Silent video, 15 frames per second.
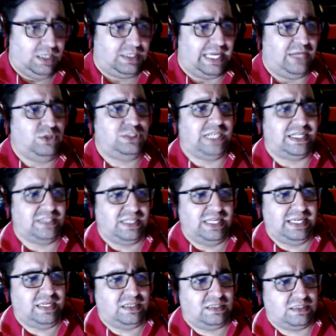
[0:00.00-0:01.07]
Can you share the
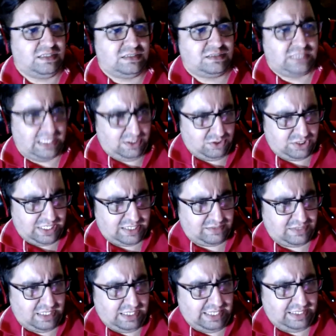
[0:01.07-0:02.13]
link? Can you share
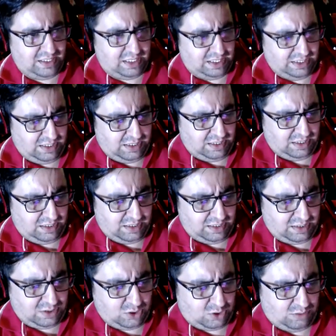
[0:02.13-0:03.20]
the link in
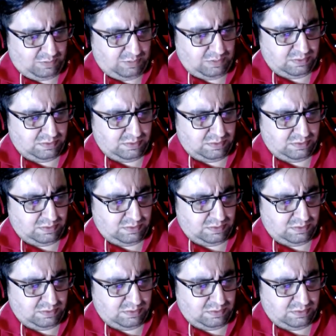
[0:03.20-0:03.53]
the group?